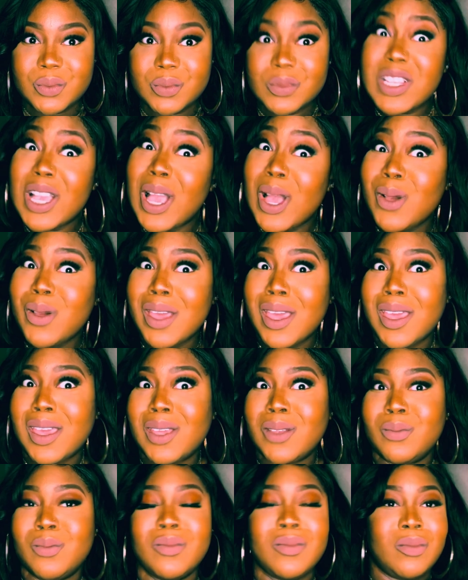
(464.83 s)

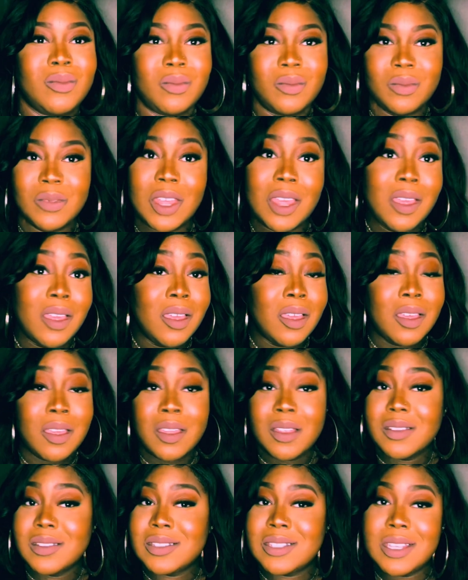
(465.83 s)
Okay.
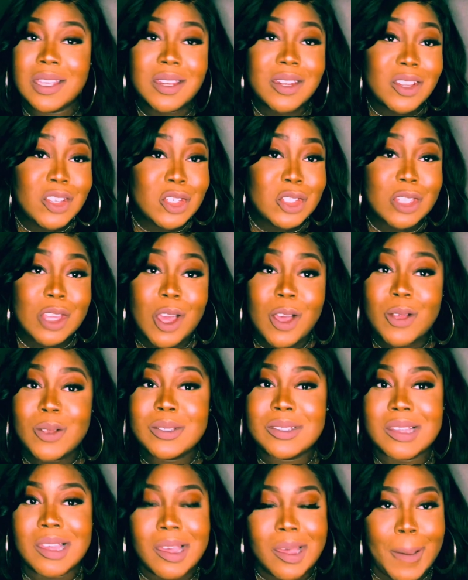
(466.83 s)
Dennis
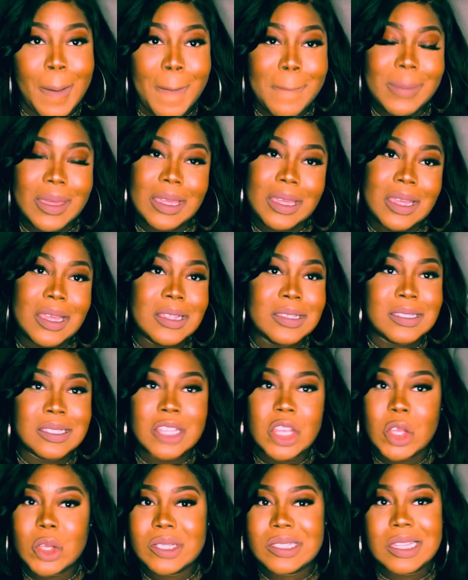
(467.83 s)
shows up and he
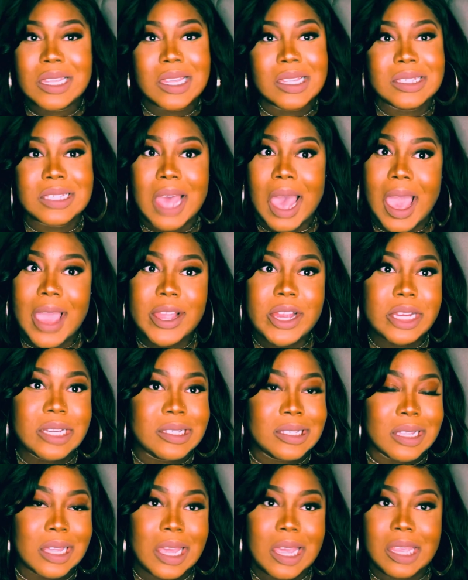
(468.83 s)
steals the entire
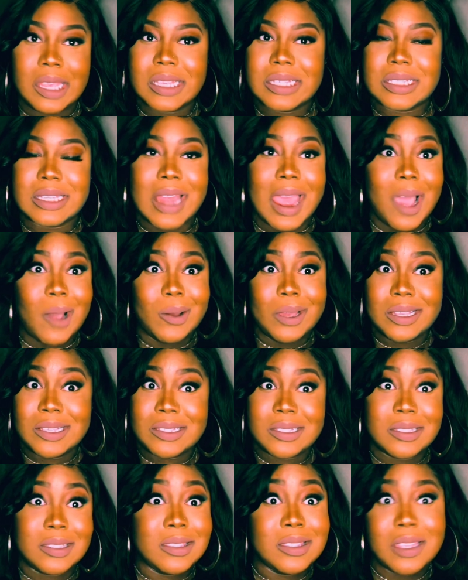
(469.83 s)
scene because now
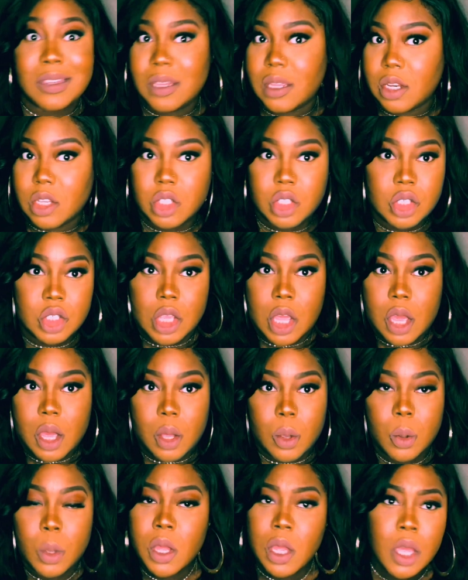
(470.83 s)
it's the Dennis
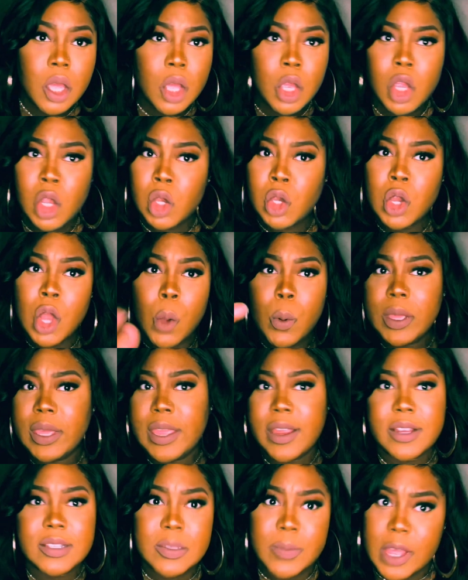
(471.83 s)
show. No one
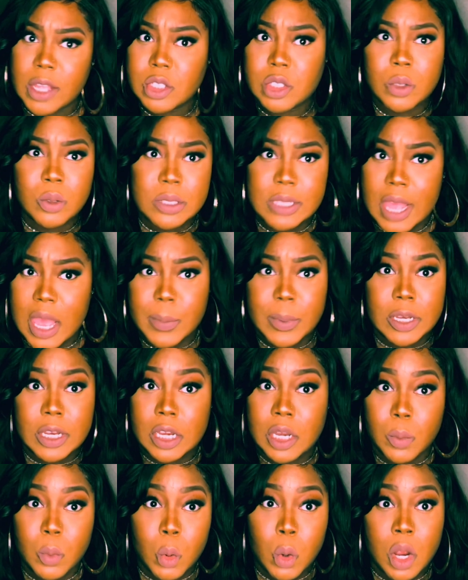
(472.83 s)
cares about you, Simon,
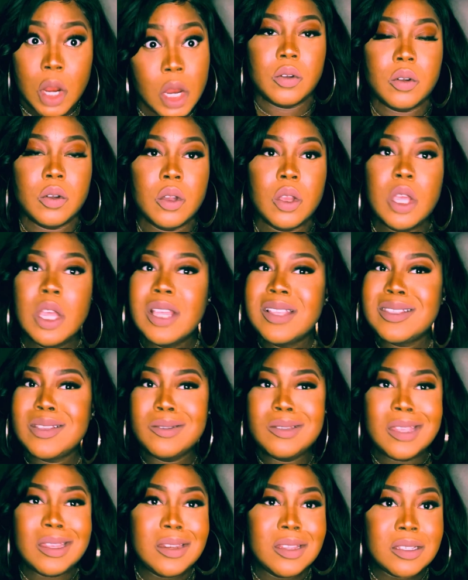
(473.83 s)
anymore. So
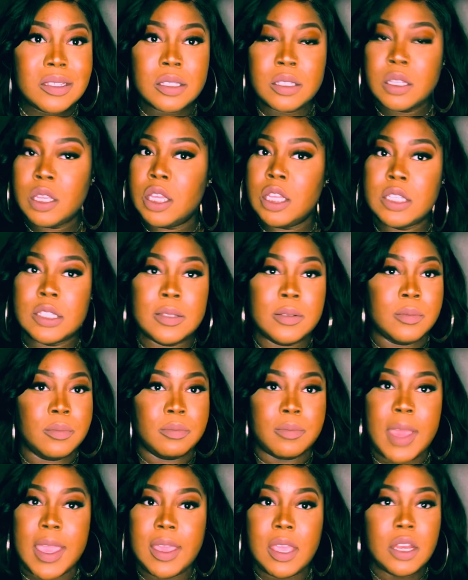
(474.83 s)
Dennis is
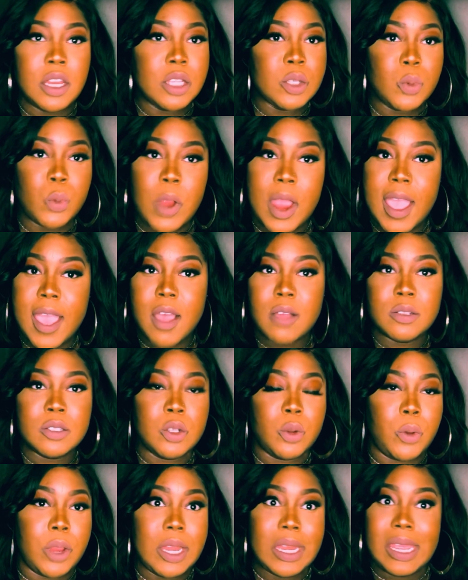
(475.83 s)
making his rounds,
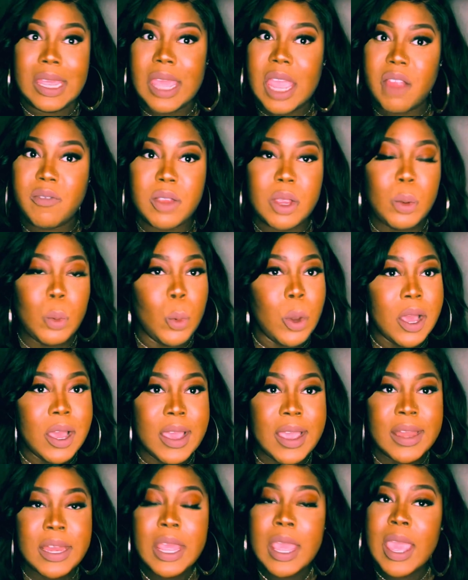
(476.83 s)
greeting
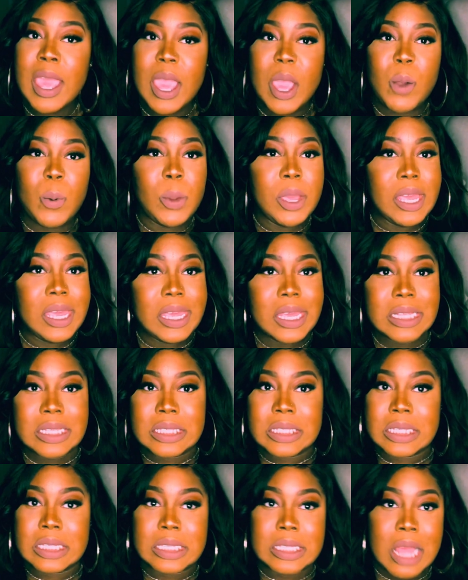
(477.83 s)
everyone. And when he gets
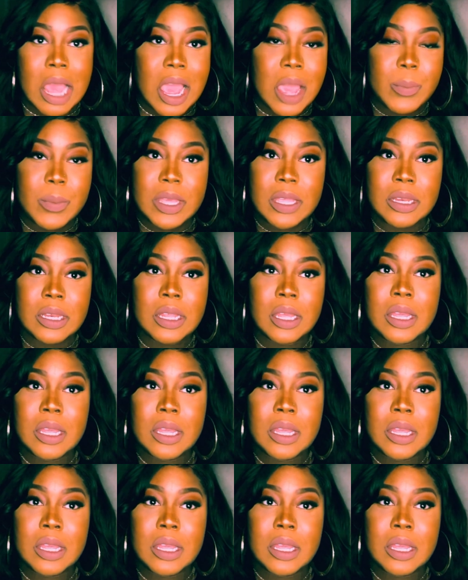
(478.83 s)
to Simon,